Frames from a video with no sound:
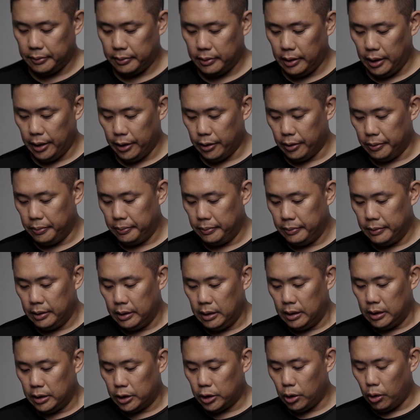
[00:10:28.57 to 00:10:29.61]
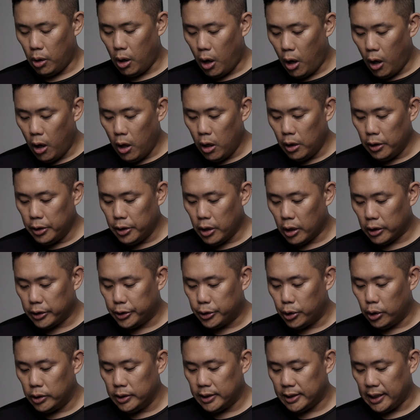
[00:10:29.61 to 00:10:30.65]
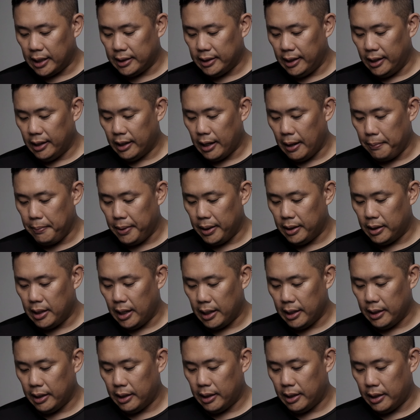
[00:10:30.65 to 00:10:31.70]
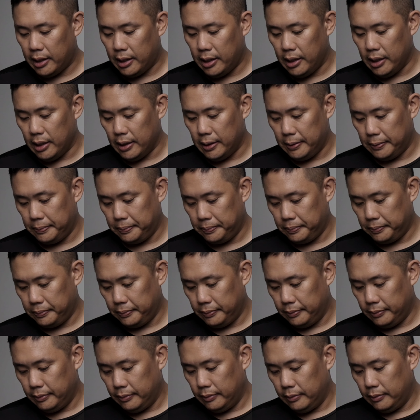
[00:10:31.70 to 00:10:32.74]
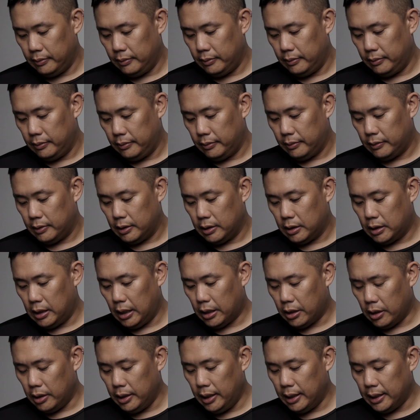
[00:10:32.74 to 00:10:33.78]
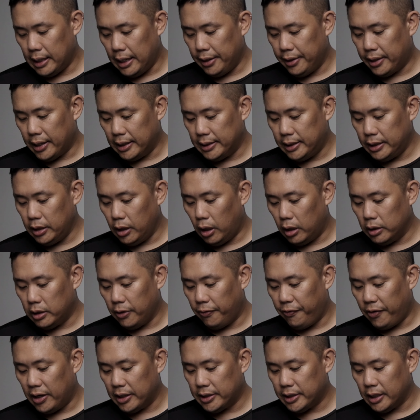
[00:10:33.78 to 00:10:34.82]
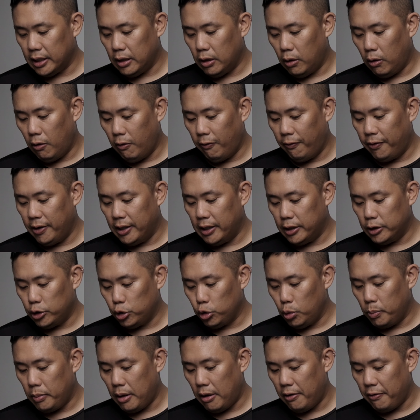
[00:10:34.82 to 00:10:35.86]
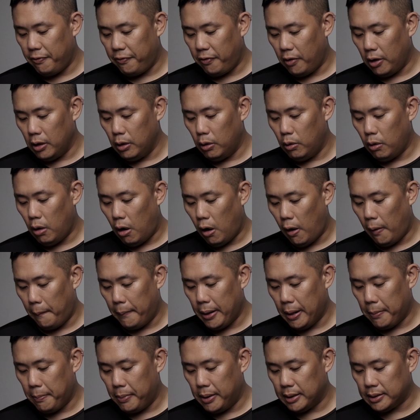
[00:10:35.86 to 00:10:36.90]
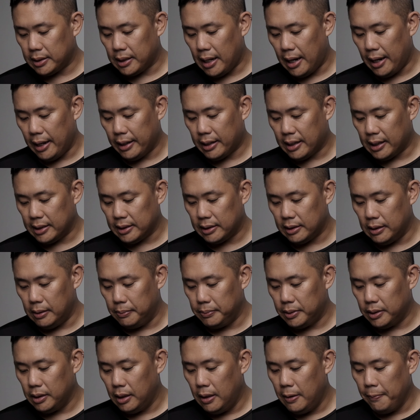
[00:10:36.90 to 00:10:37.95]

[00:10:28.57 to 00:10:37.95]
There you go. So all your drone setting can be done here. Click on it and you can see all the function: hover, zoom out, follow, orbit, bird's eye, customs.